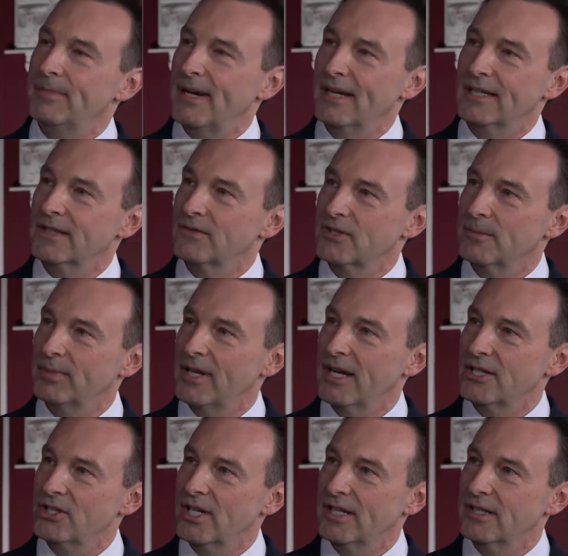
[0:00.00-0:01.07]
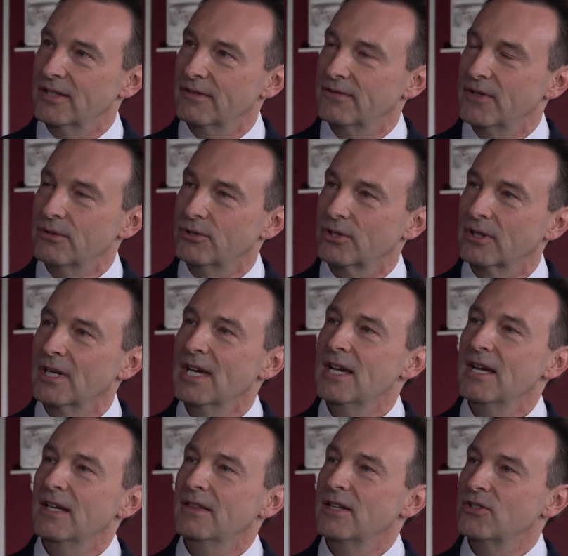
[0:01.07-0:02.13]
the pike of supply chain in the future,
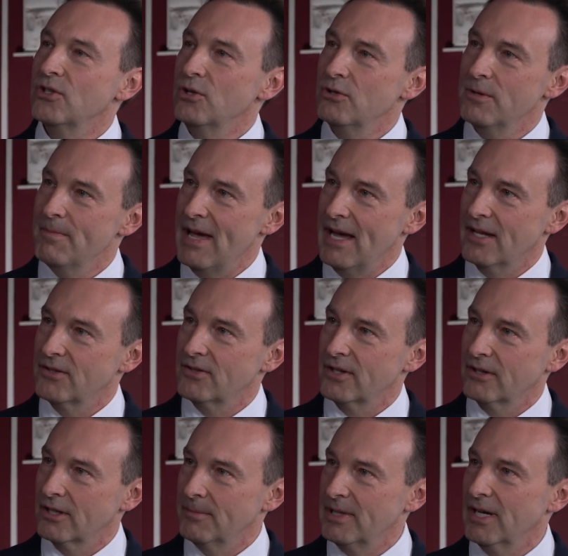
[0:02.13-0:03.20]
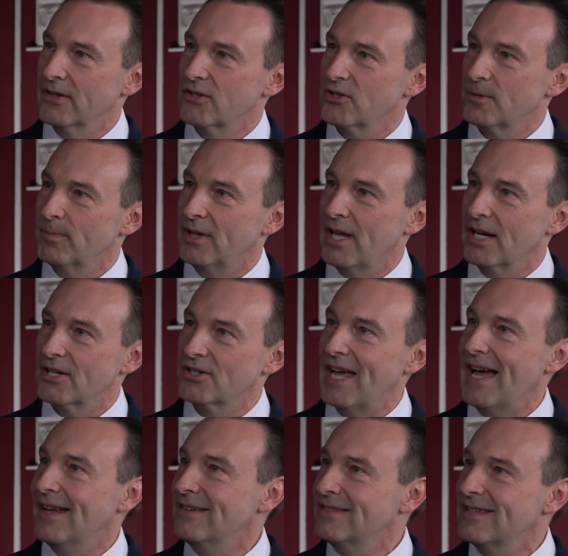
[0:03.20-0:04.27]
these new demands that are going to be on the suppliers,
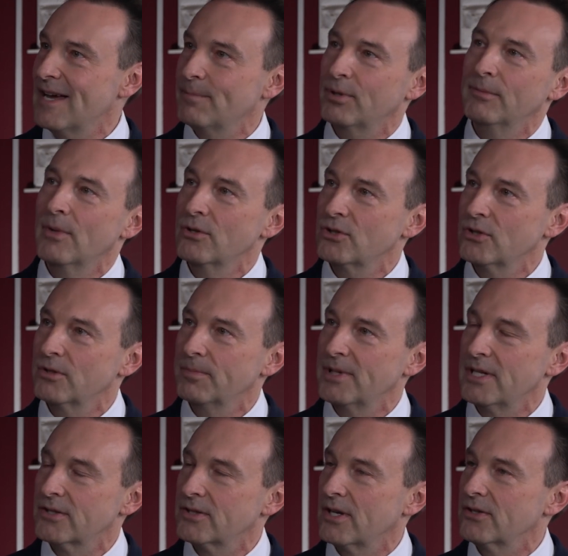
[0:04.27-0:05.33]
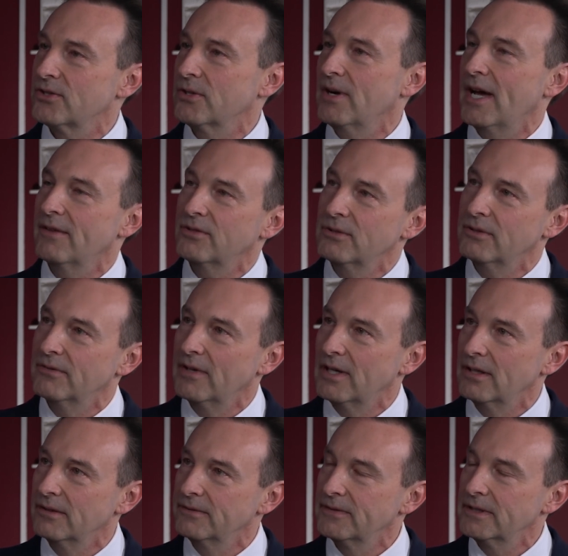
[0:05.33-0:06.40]
how does that promotional piece also have to
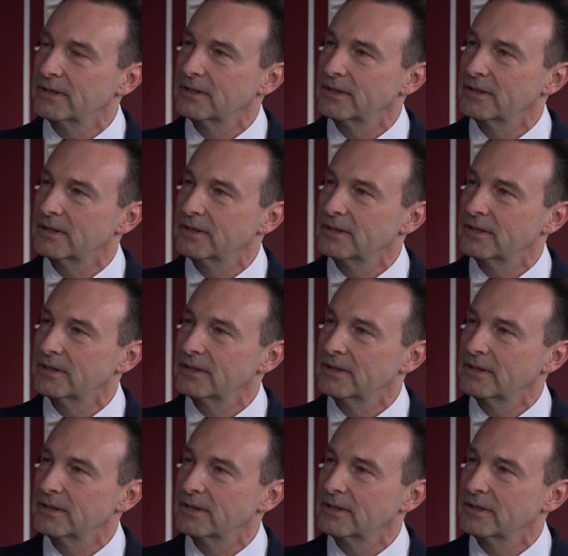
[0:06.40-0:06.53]
evolve?